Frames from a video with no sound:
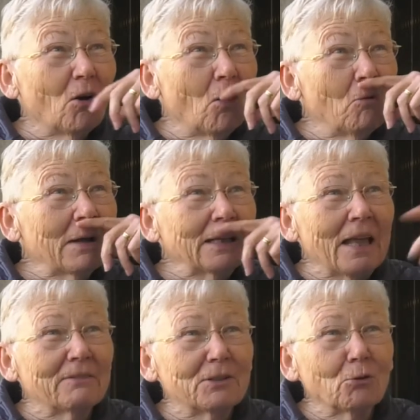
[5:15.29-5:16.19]
all my
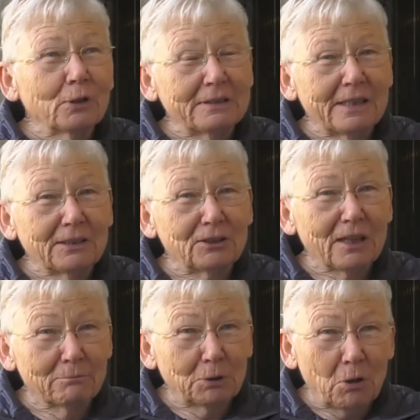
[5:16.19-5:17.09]
life, the organizations
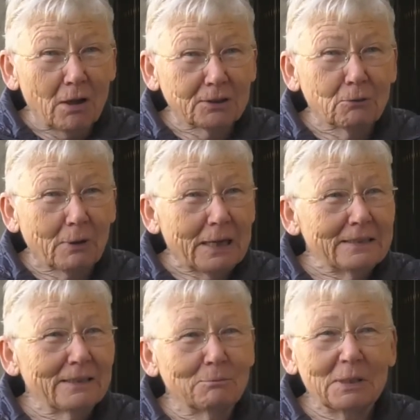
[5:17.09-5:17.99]
I belonged to, I
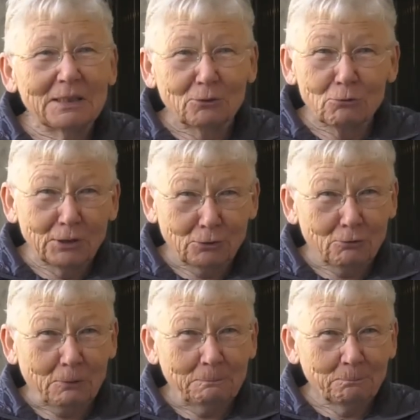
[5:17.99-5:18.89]
ended up being the
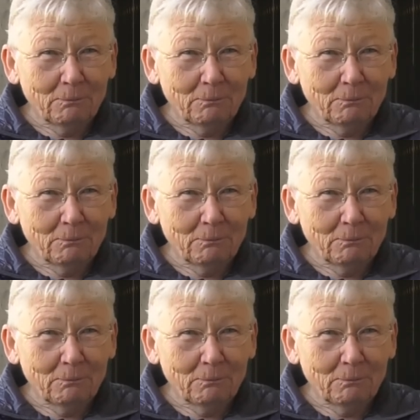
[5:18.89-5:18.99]
treasurer.